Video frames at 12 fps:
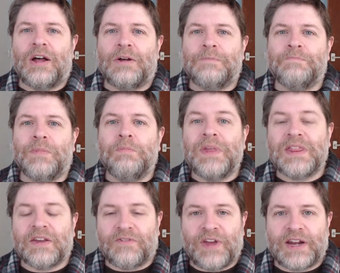
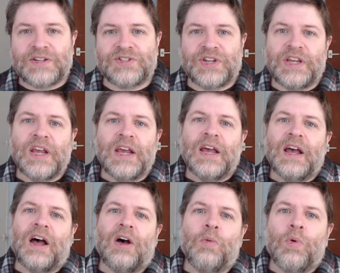mythic fantasy.
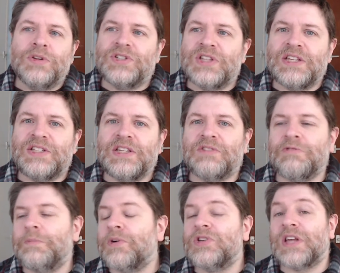Once they see 3
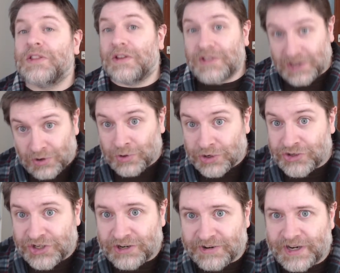books out there, they know you're
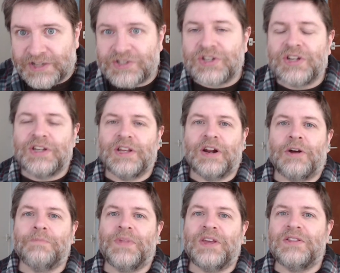serious. They
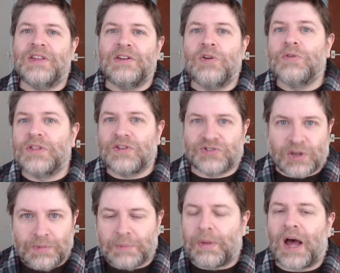know that there's going to
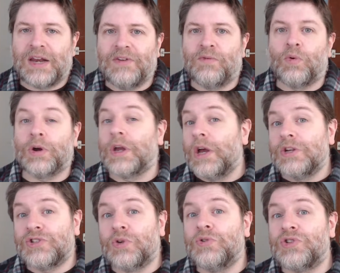be a body of work.
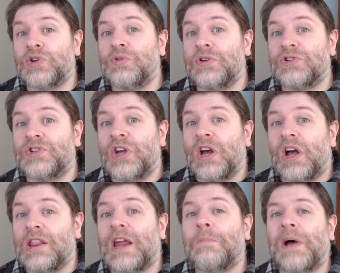So there's a
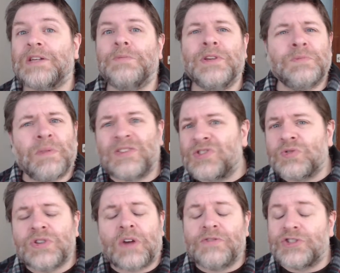lot of possibilities. Plus, those
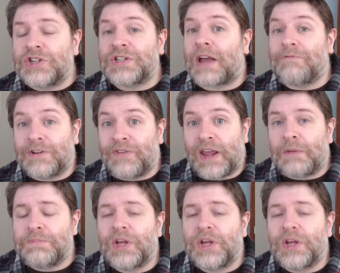covers just got revamped.